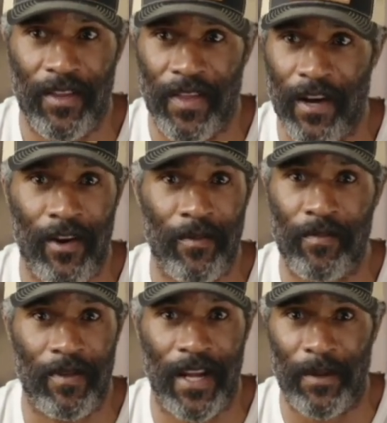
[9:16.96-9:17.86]
they're
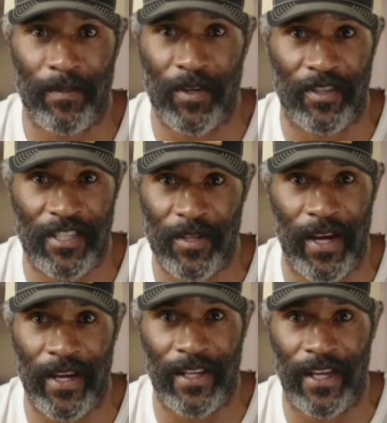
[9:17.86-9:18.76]
not
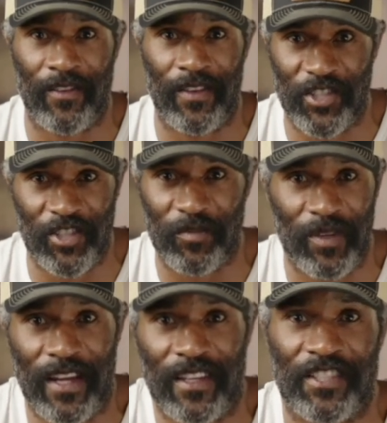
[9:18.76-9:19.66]
participating how they should.
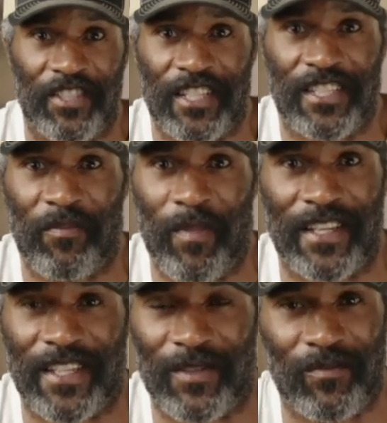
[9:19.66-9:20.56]
It's just, it
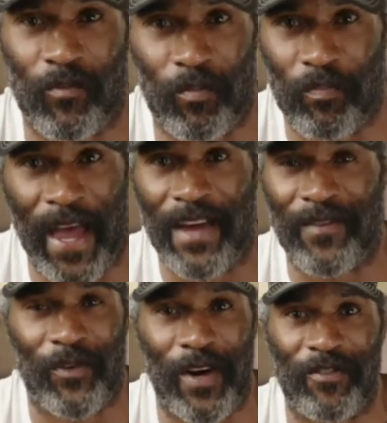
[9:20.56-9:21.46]
makes it
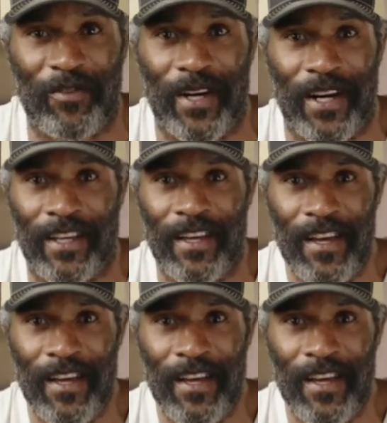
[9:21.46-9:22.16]
bad for everybody.